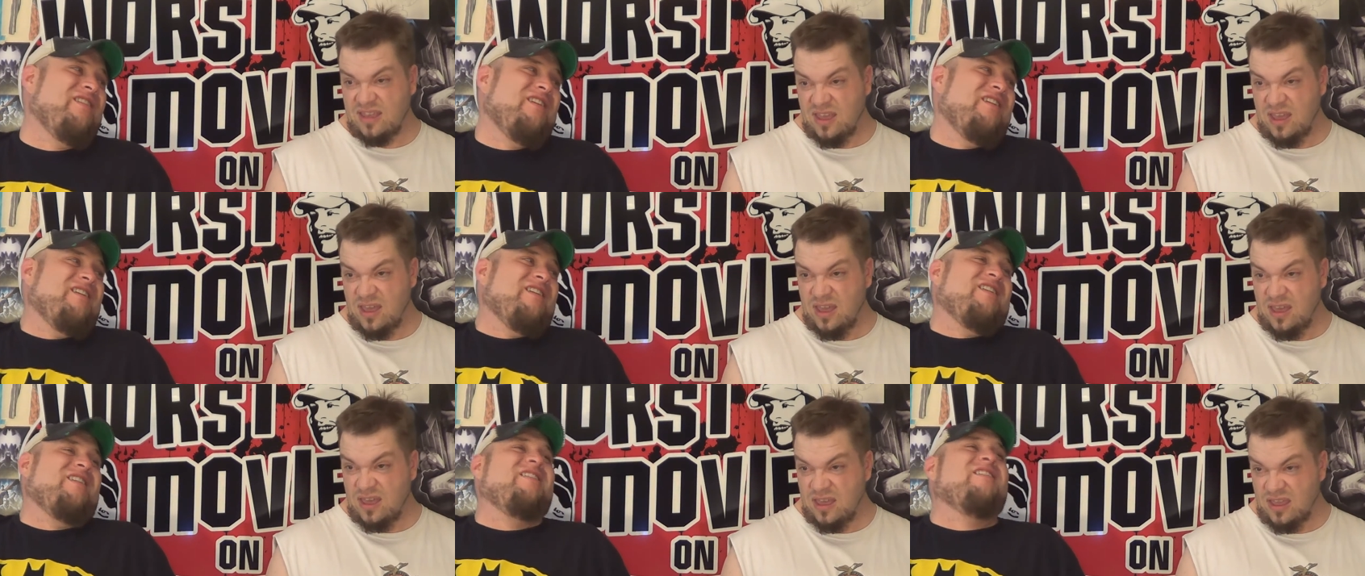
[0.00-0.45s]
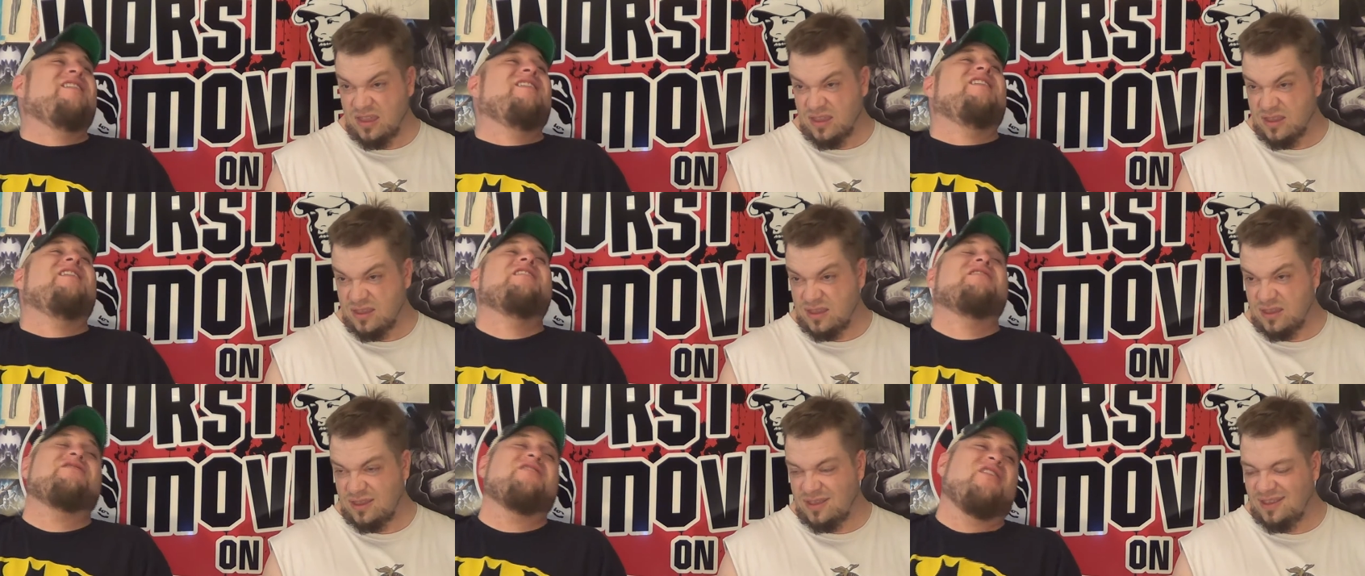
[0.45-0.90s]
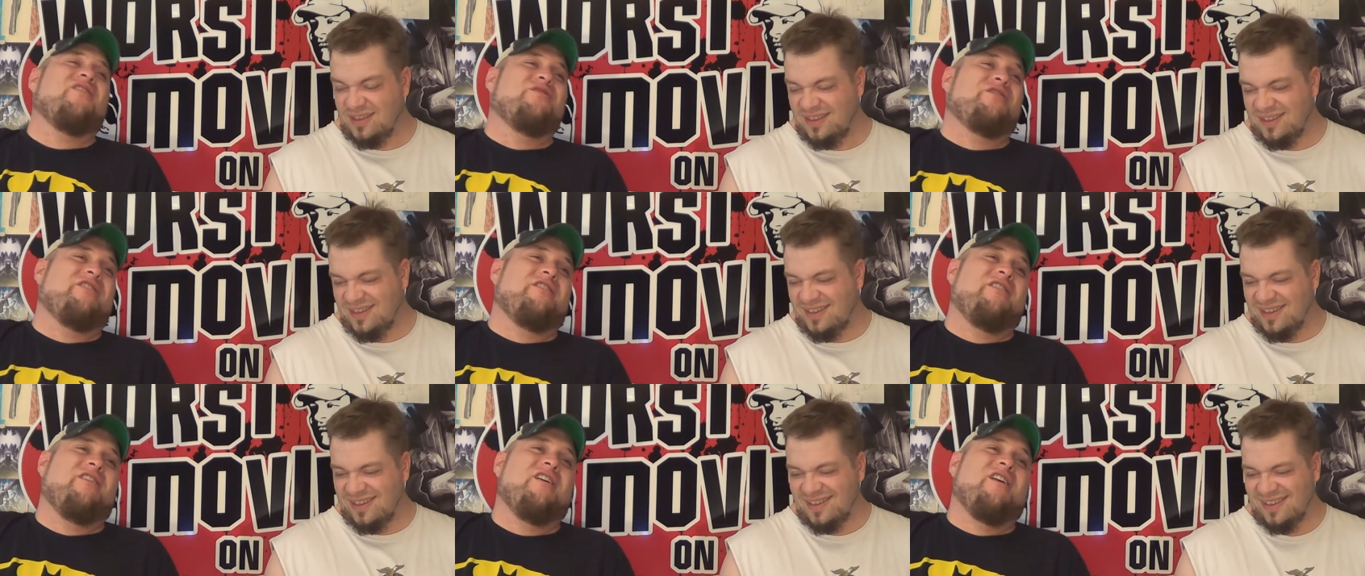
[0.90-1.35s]
Speaker 1: T. So
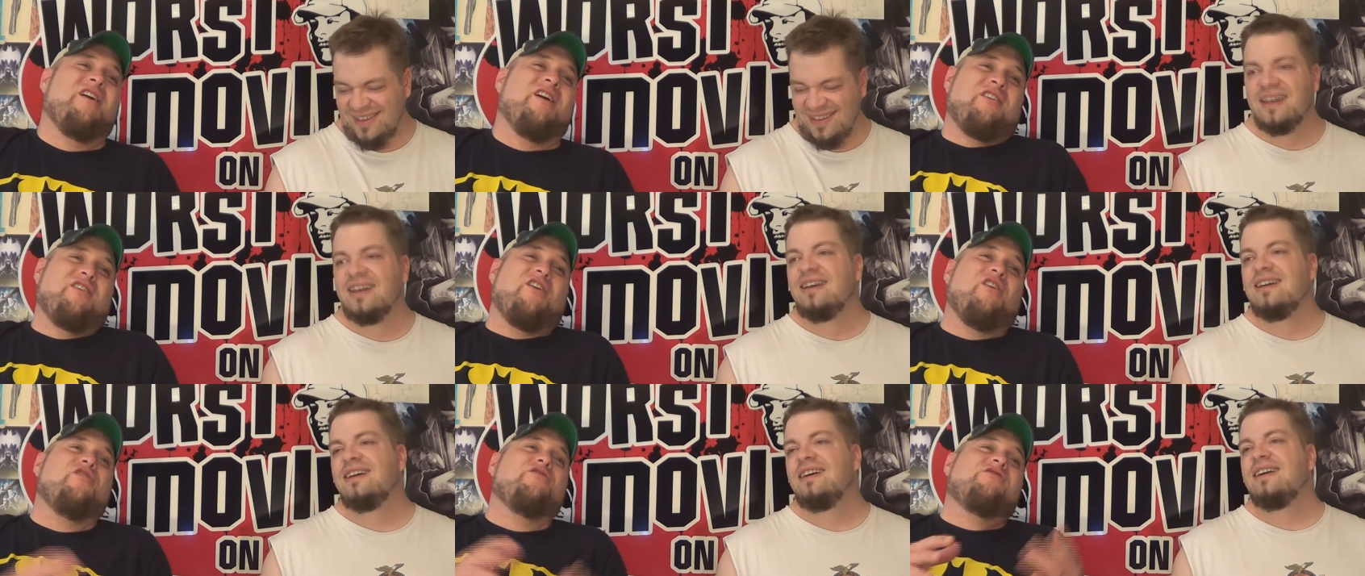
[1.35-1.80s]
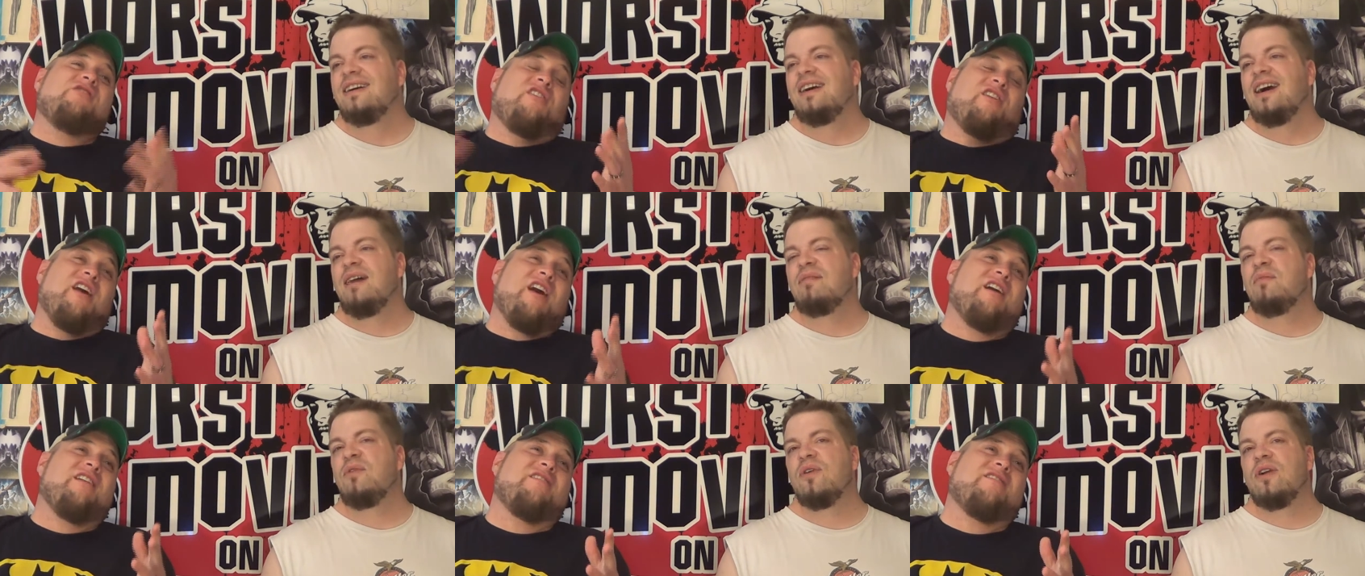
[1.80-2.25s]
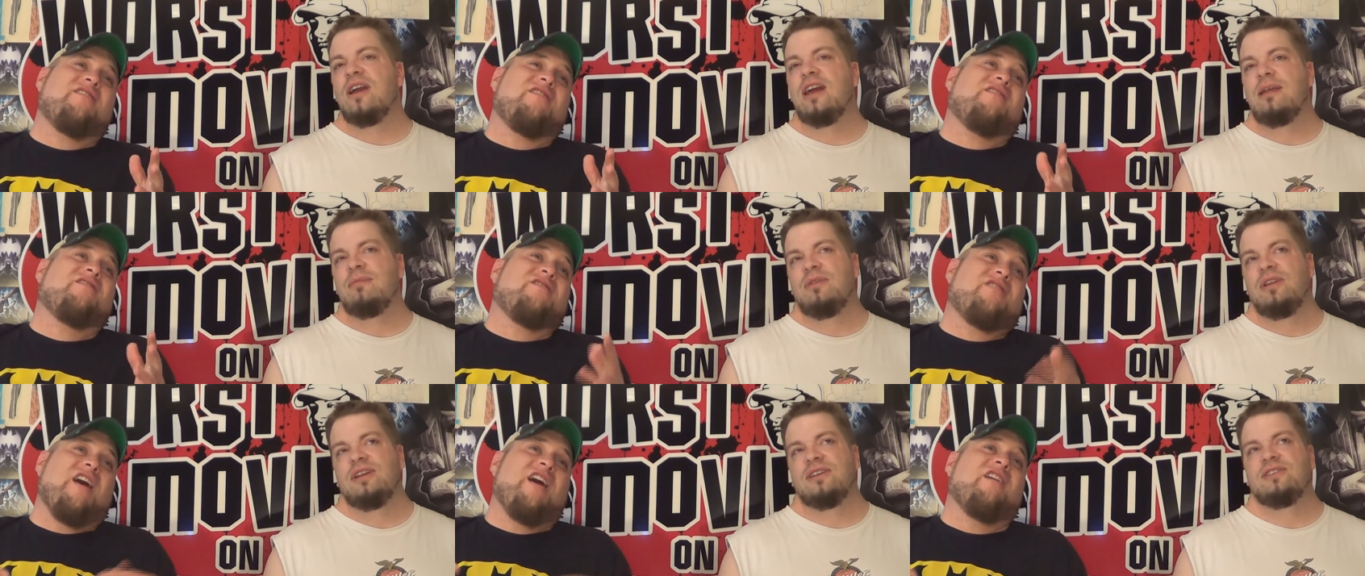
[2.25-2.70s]
the youth tits
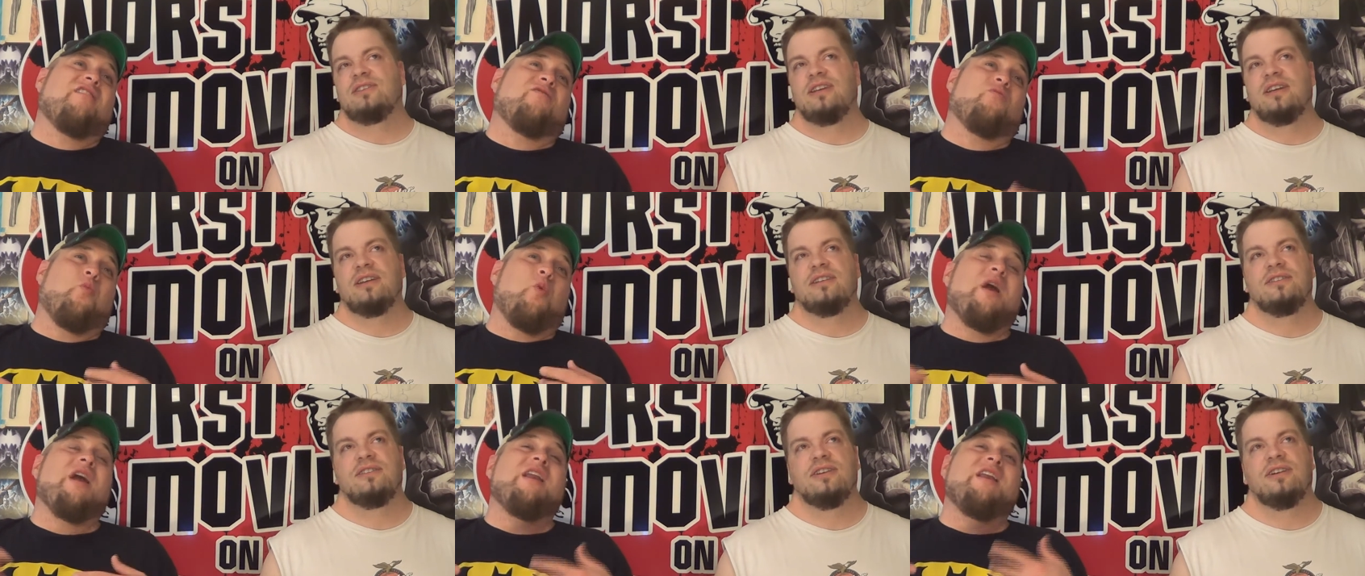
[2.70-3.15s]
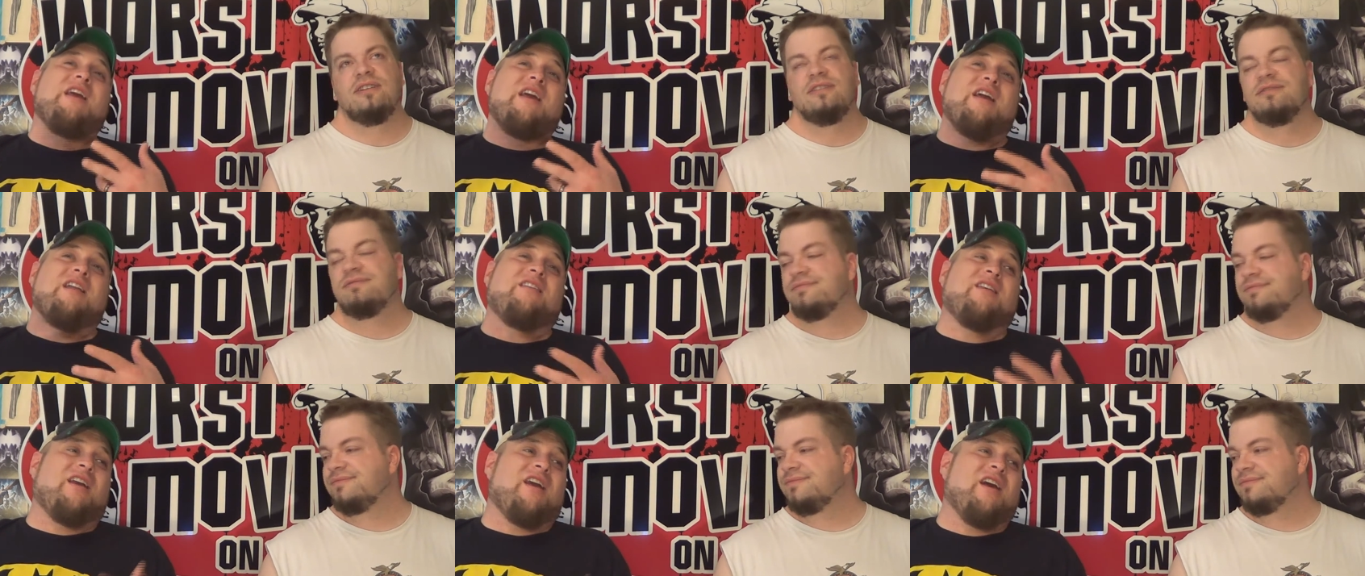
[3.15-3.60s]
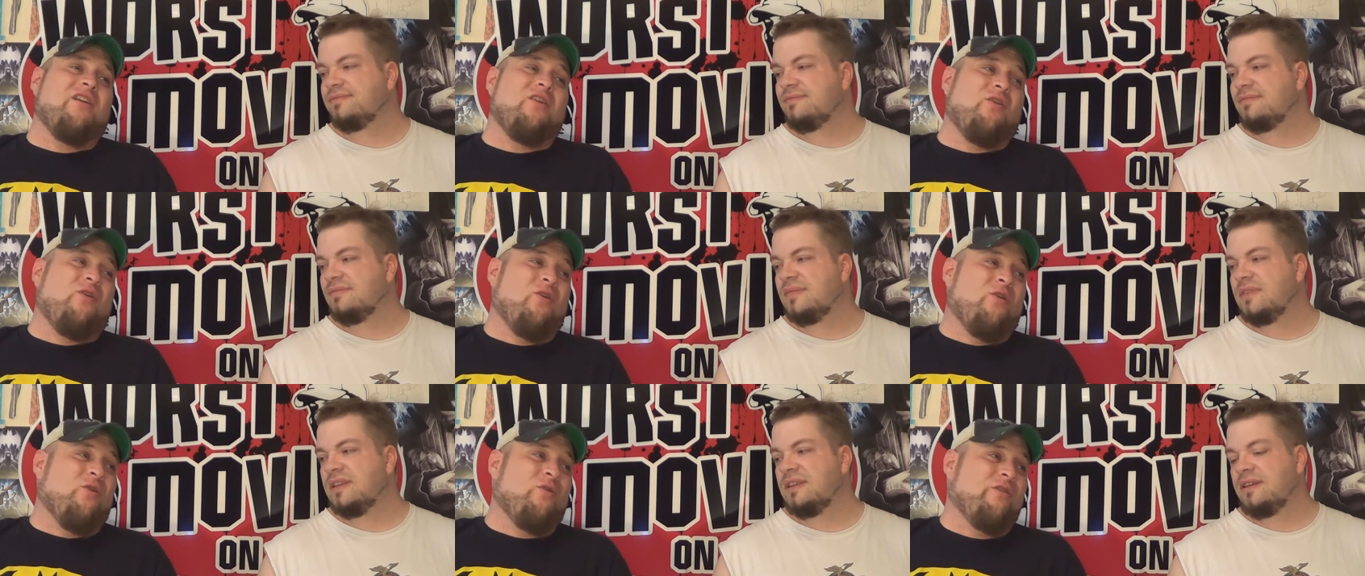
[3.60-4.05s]
says we need to get a
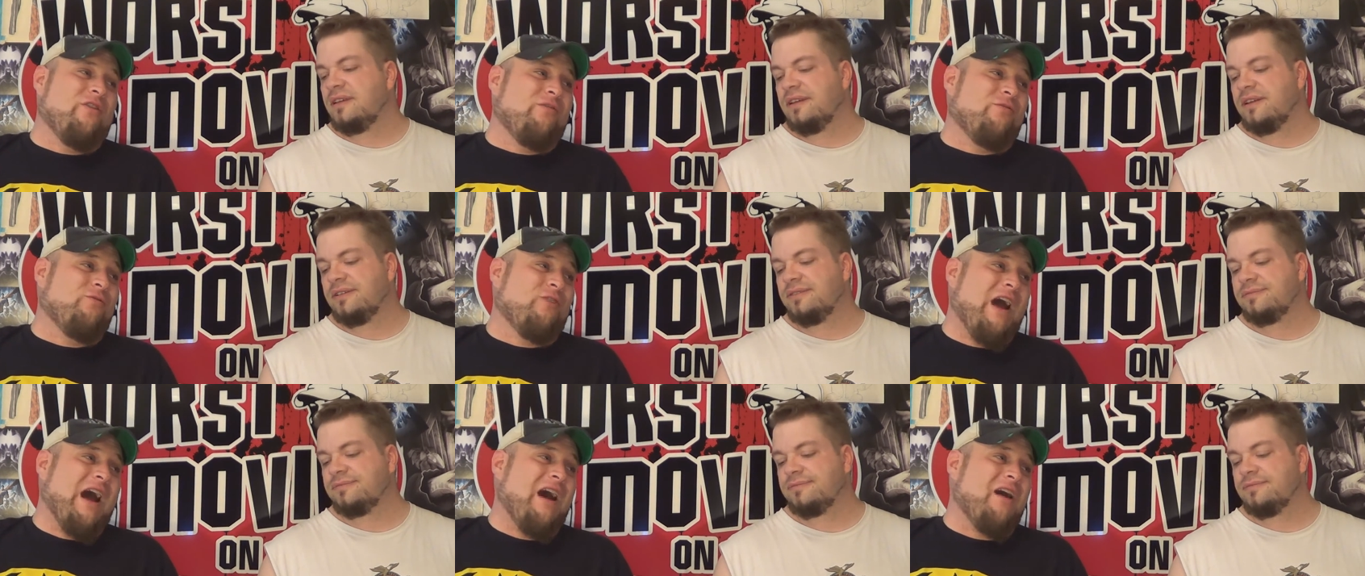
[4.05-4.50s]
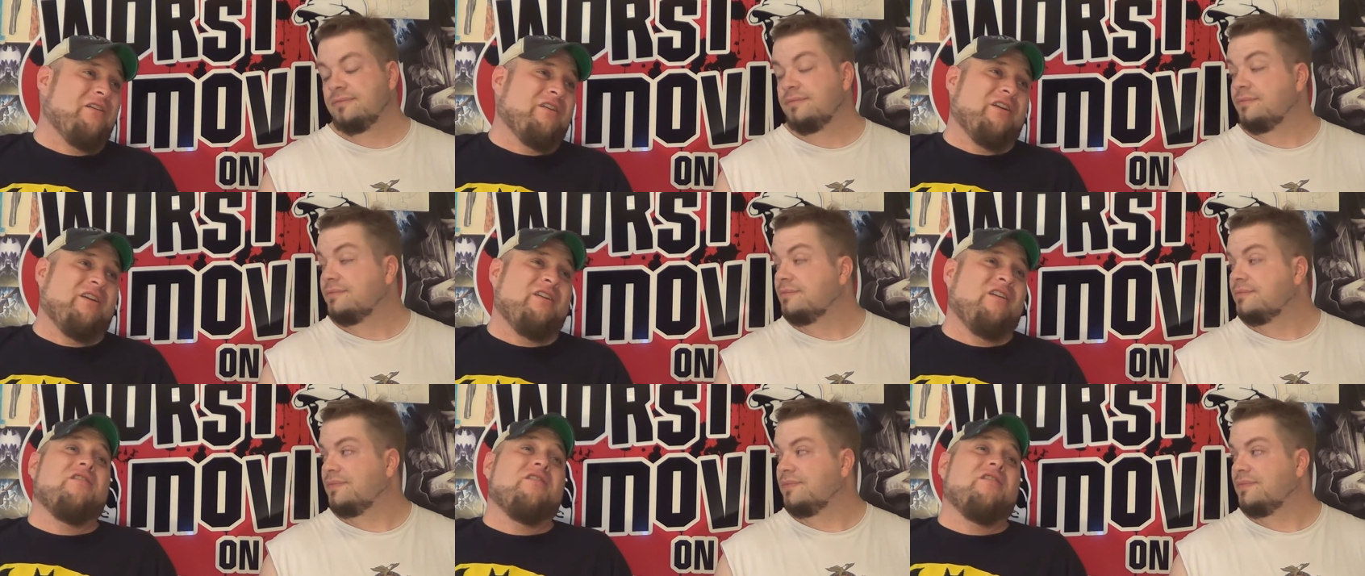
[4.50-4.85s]
hold of Rowdy.